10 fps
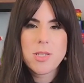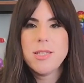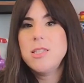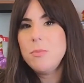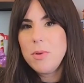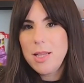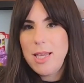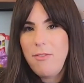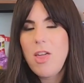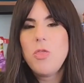person to
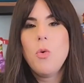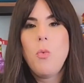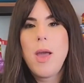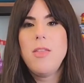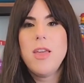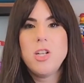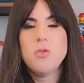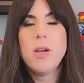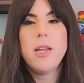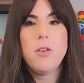believe that the way they
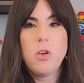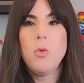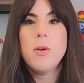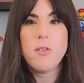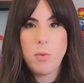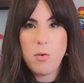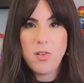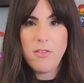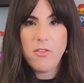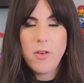treated you was
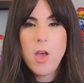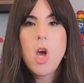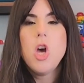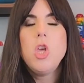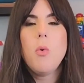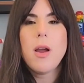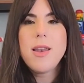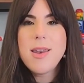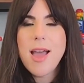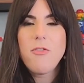abusive. You are
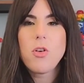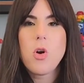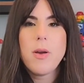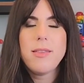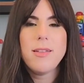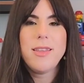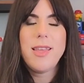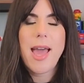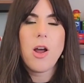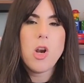never going to
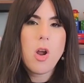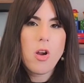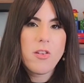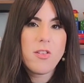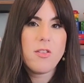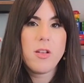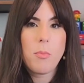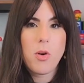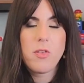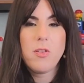get a
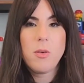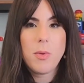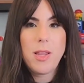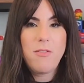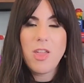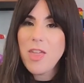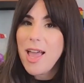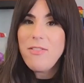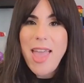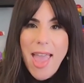narcissistic person to believe that
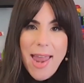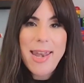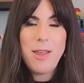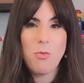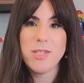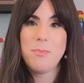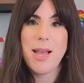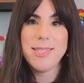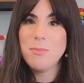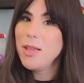they have any
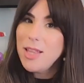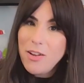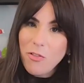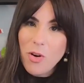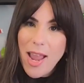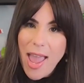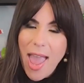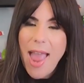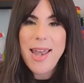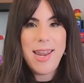responsibility for
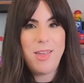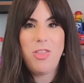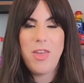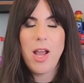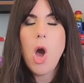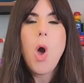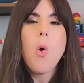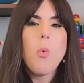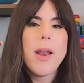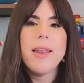anything
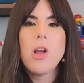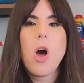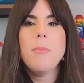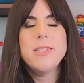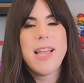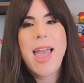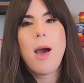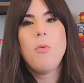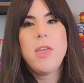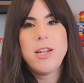when it comes to
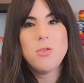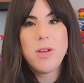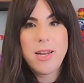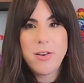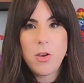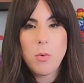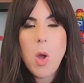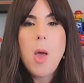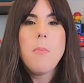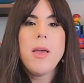how they treated you.
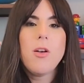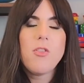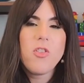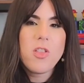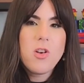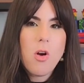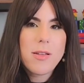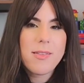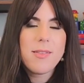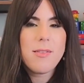Because for the
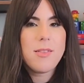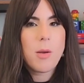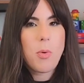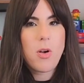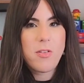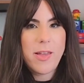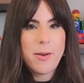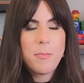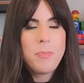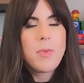narcissistic
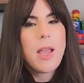person,